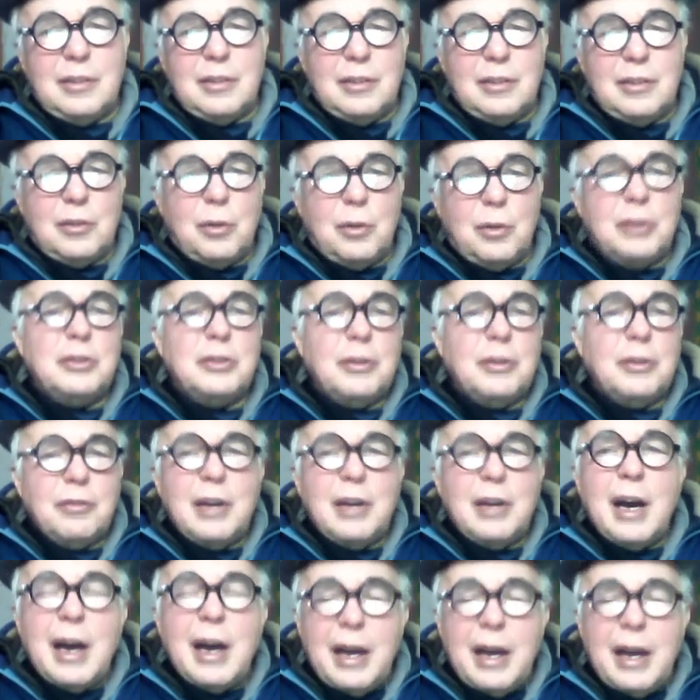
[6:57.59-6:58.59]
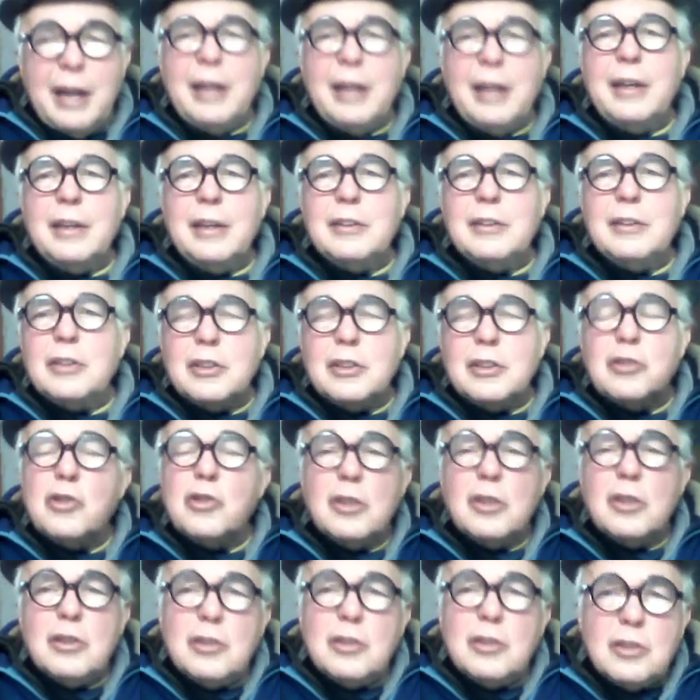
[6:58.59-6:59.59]
the question of God is
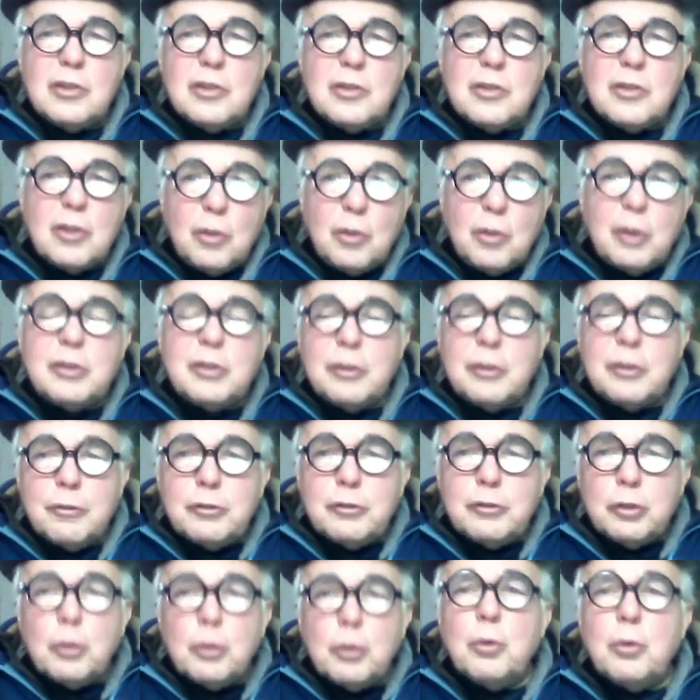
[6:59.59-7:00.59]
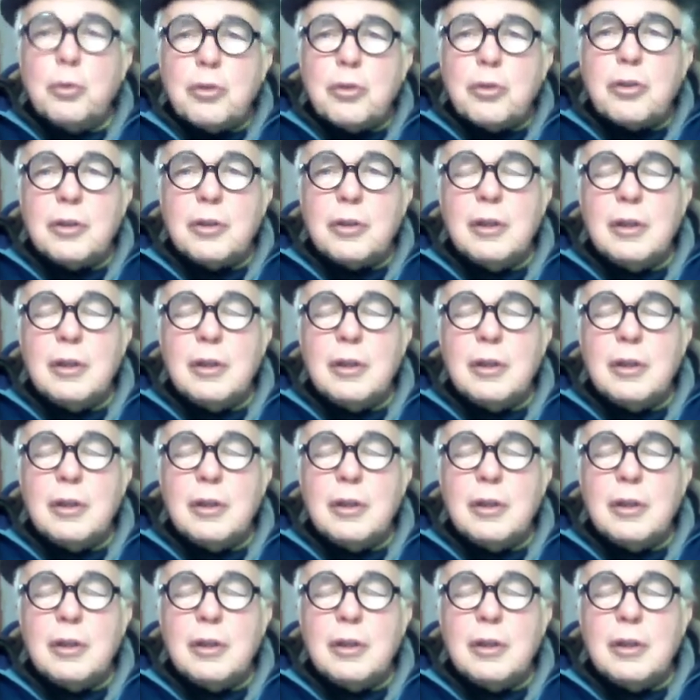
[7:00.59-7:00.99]
is a question of truth,